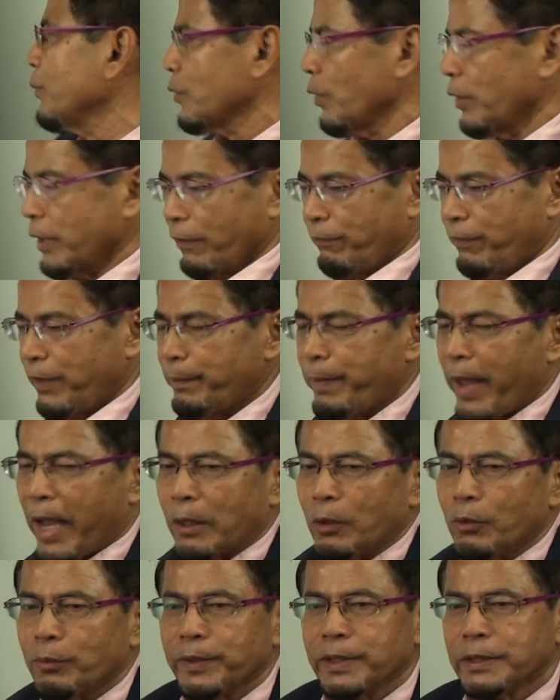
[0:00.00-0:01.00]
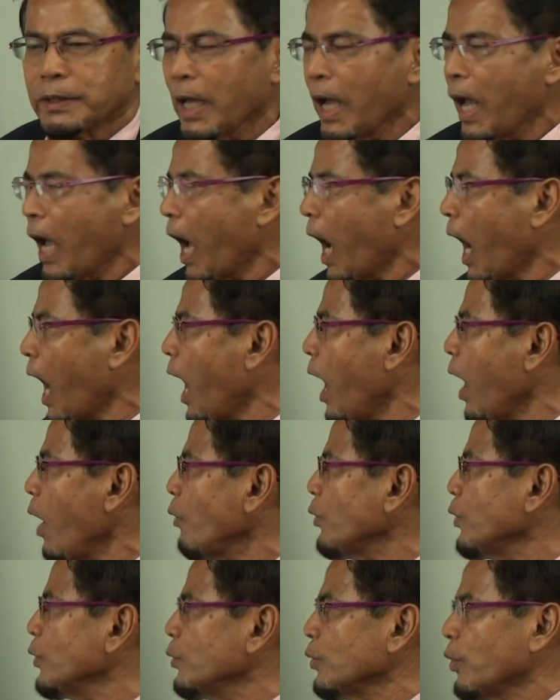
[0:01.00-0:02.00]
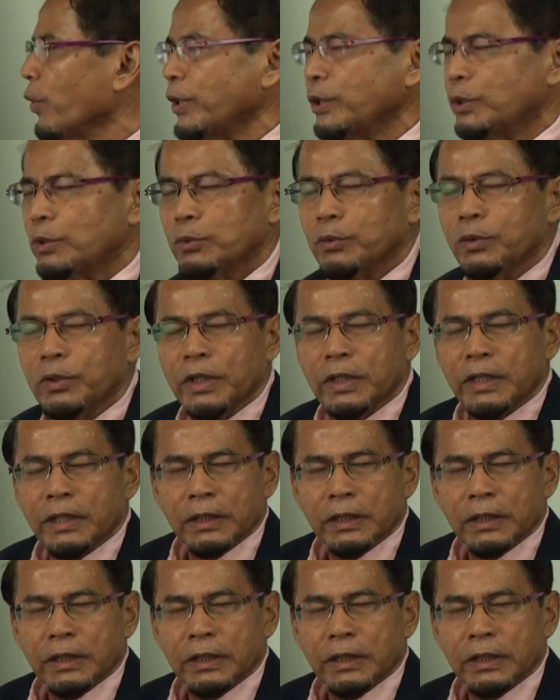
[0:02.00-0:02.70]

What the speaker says: So the feedback loop is how you're going to